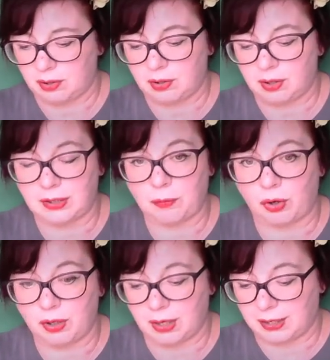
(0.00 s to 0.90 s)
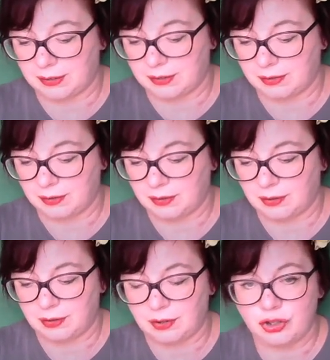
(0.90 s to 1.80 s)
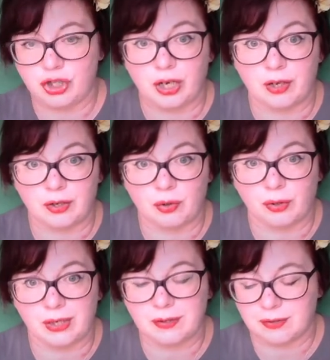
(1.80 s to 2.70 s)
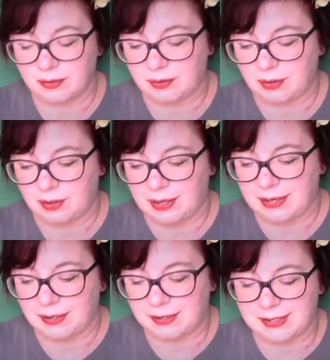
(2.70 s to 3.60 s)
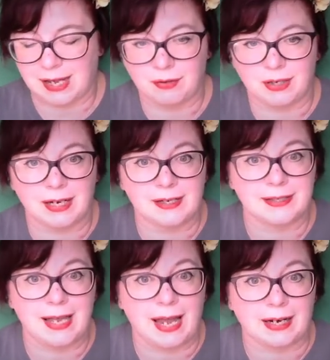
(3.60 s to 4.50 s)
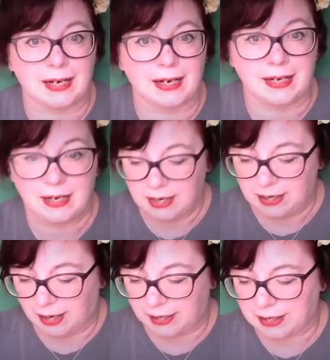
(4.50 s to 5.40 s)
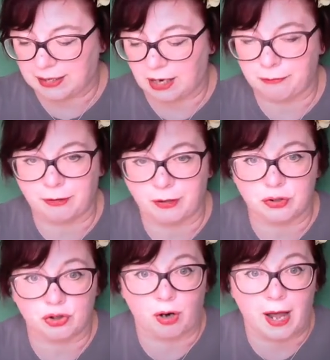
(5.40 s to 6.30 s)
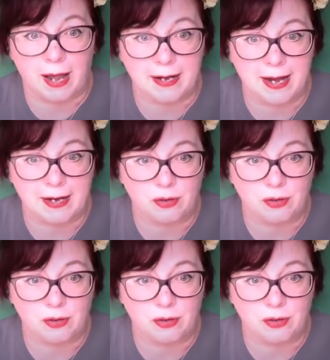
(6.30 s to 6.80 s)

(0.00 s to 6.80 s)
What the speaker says: And then one night, she heard a noise that sounded exactly like an elephant trying